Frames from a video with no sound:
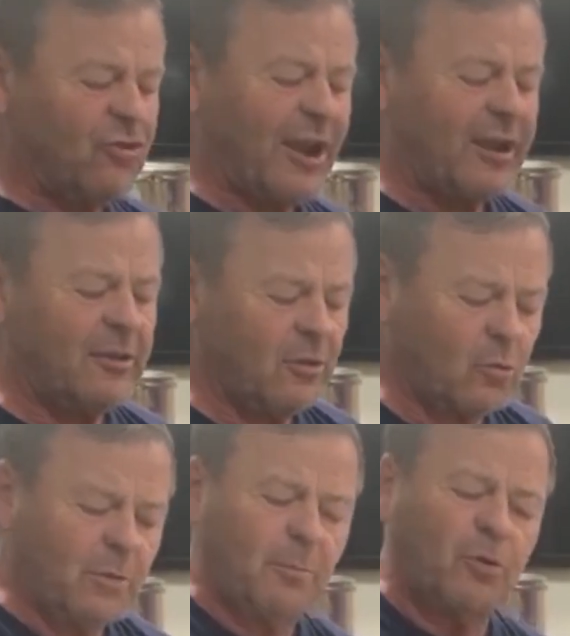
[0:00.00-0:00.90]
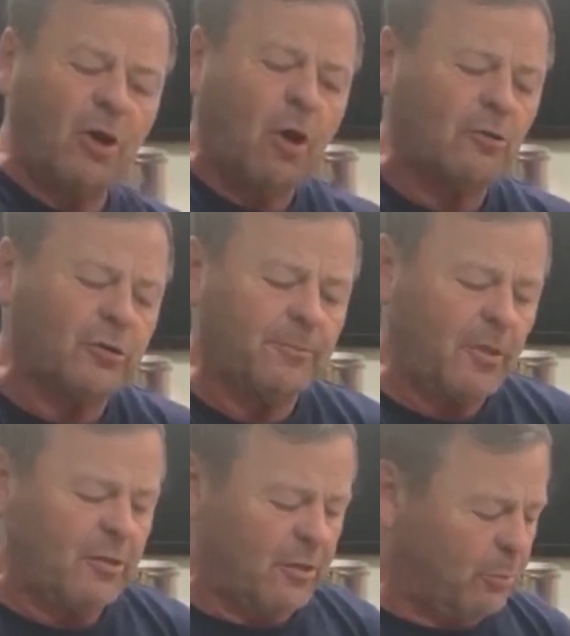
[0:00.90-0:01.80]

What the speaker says: jacket that we put on the